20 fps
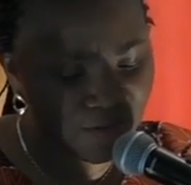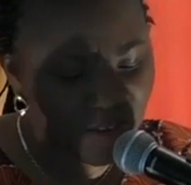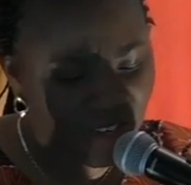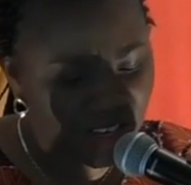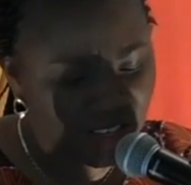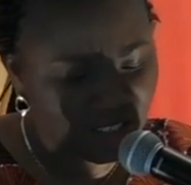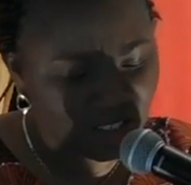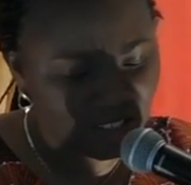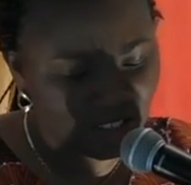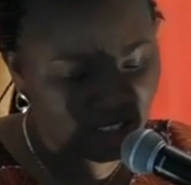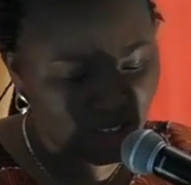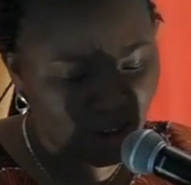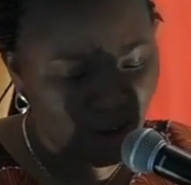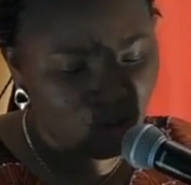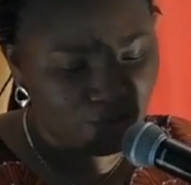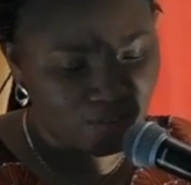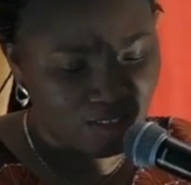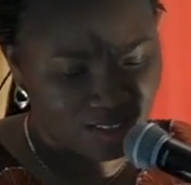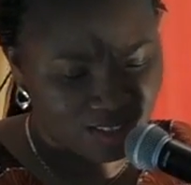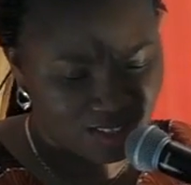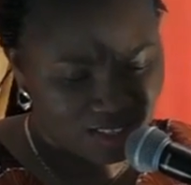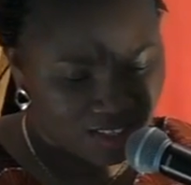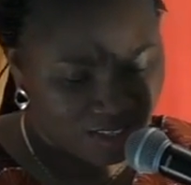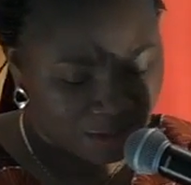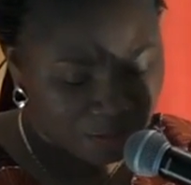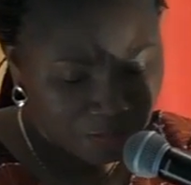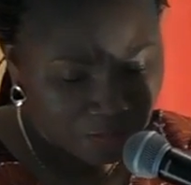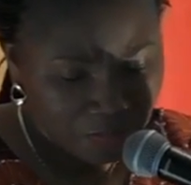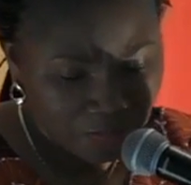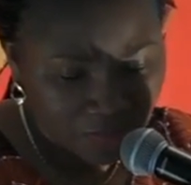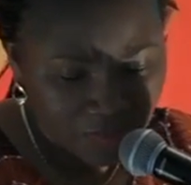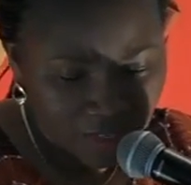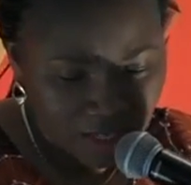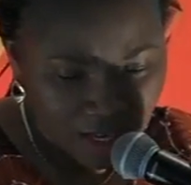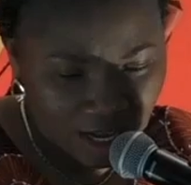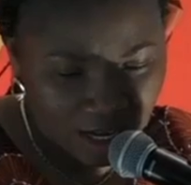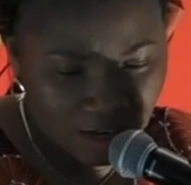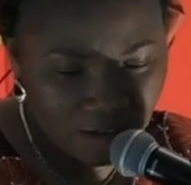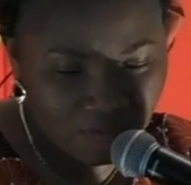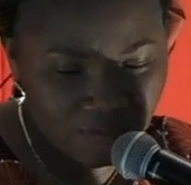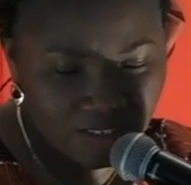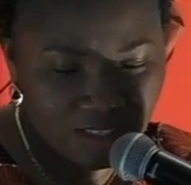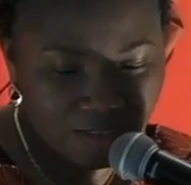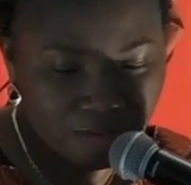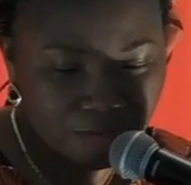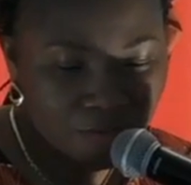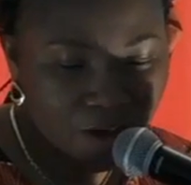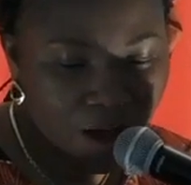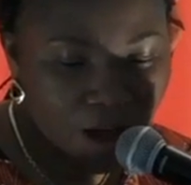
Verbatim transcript: fish of the sea, and over the